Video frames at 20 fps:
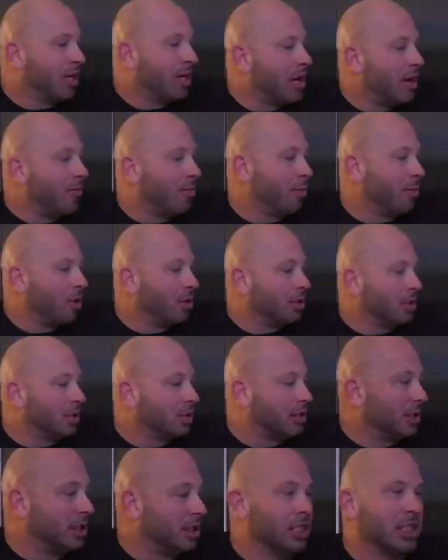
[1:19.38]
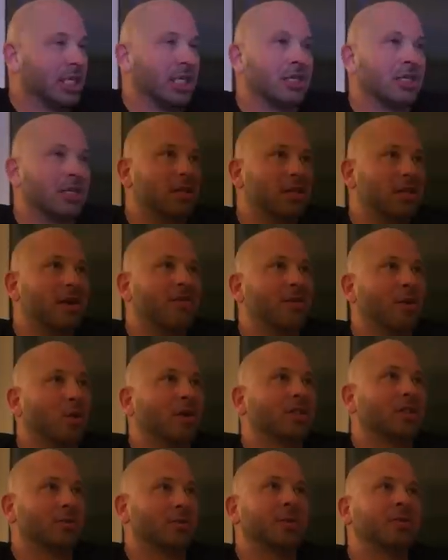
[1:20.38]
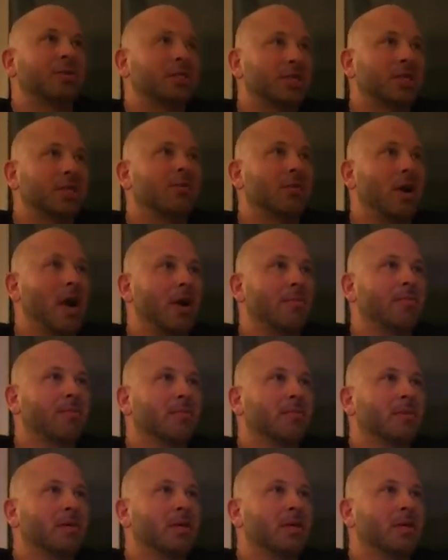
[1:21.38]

have never purchased this sh- if it wasn't B B C Rap.